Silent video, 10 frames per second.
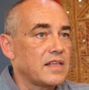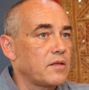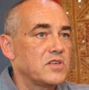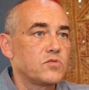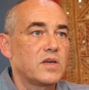That
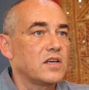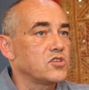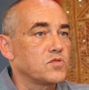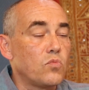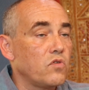means we are
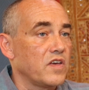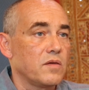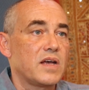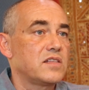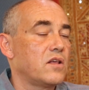just
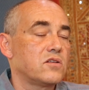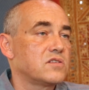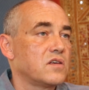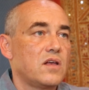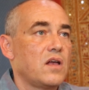moving, but
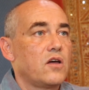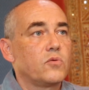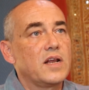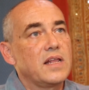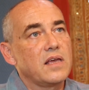not
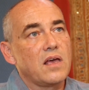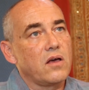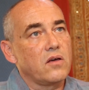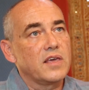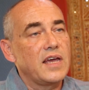really
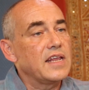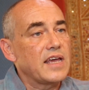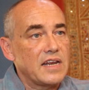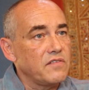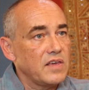gaining
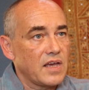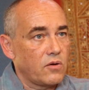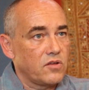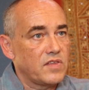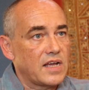anything
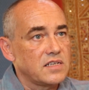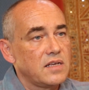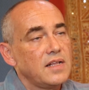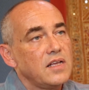out of that.